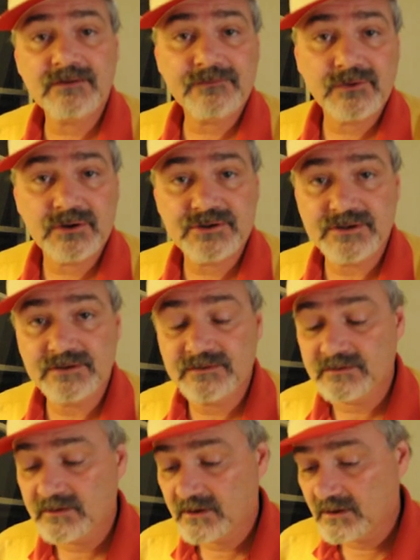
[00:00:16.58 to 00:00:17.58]

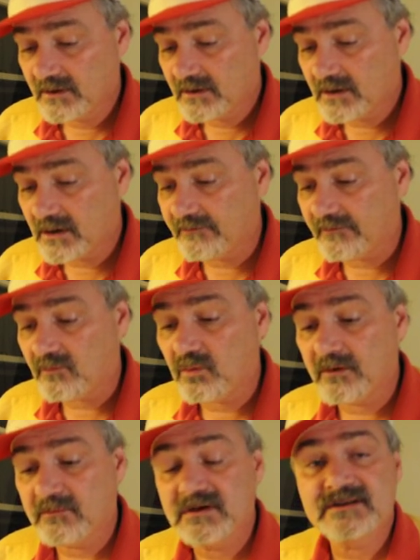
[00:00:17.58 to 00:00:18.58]
version of
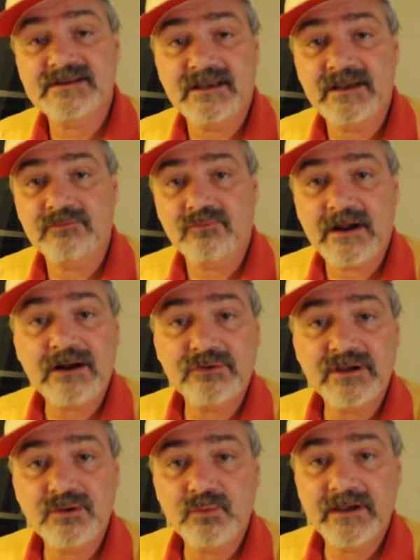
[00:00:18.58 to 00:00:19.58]
what was a
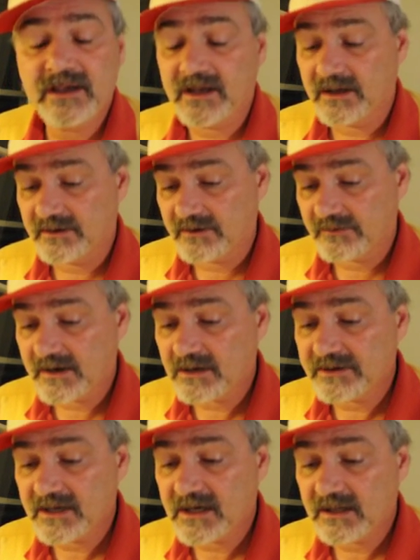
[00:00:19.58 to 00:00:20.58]
rowdy weekend, a
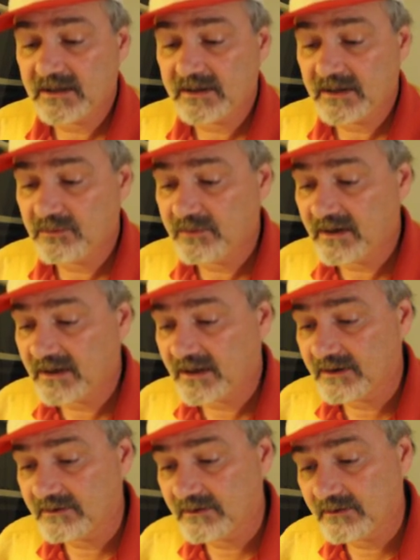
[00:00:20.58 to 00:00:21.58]
rowdy holiday
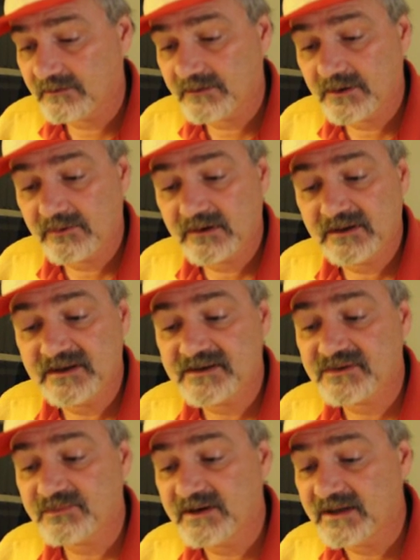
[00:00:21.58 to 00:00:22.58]
weekend. There were at
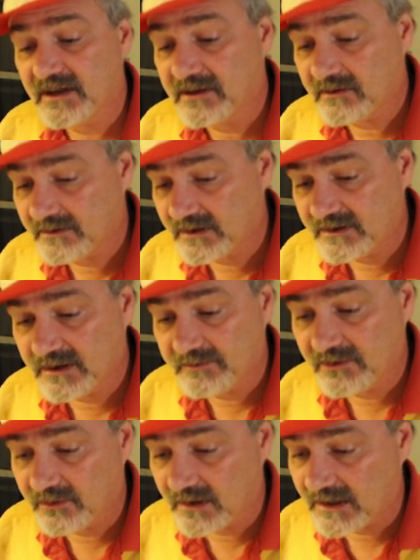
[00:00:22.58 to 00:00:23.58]
least 3
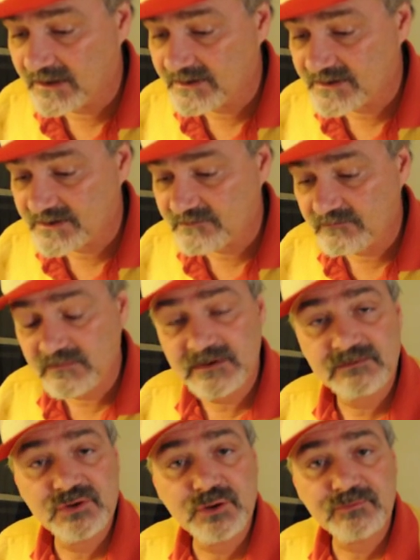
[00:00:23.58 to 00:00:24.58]
DWIs
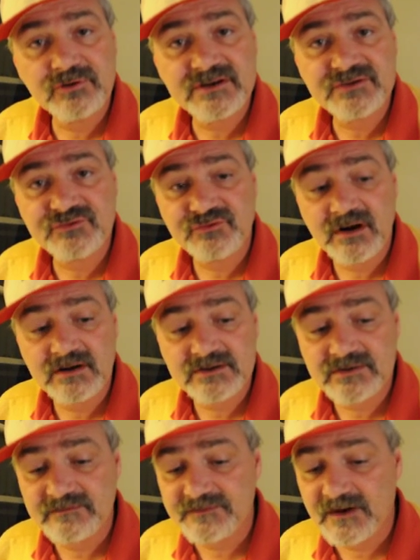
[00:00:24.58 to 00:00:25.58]
and numerous
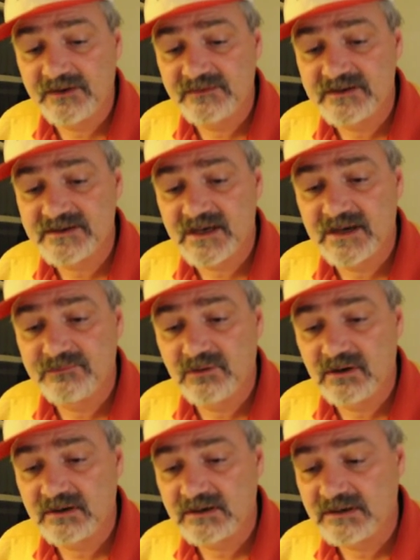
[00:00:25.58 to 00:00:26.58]
drunks who found the
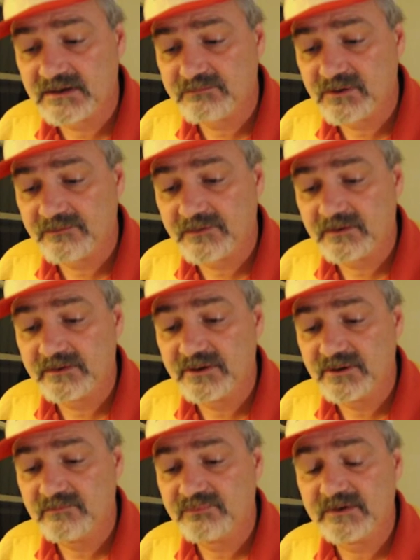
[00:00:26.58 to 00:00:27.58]
sidewalk a perfectly
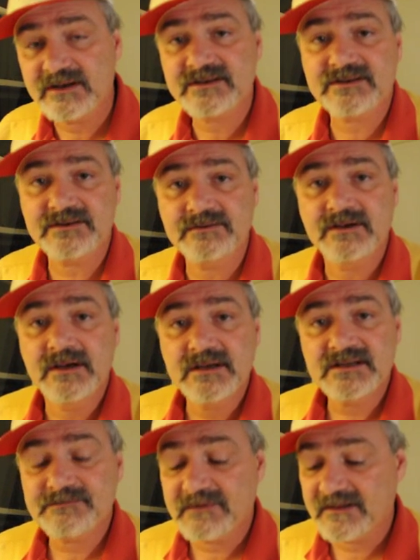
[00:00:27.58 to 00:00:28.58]
good place to
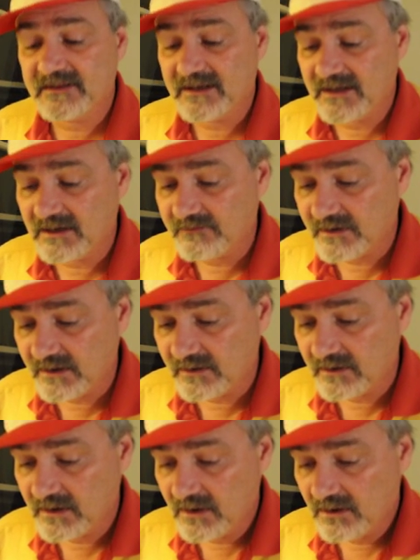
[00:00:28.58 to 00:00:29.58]
spend the
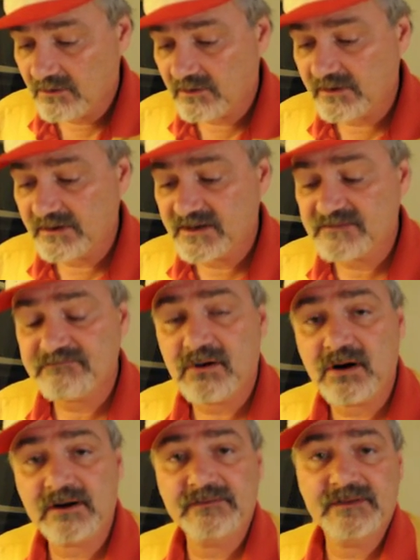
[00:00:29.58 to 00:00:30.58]
evening, or at least
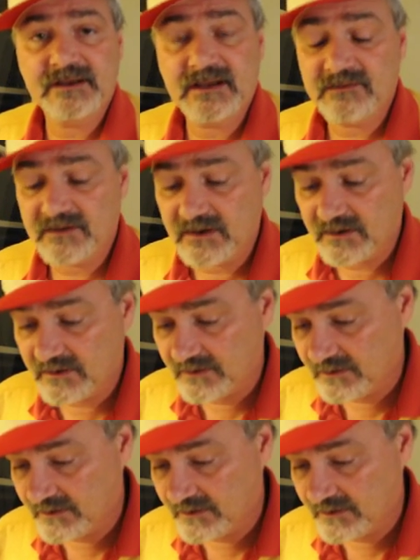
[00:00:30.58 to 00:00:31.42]
part of the evening,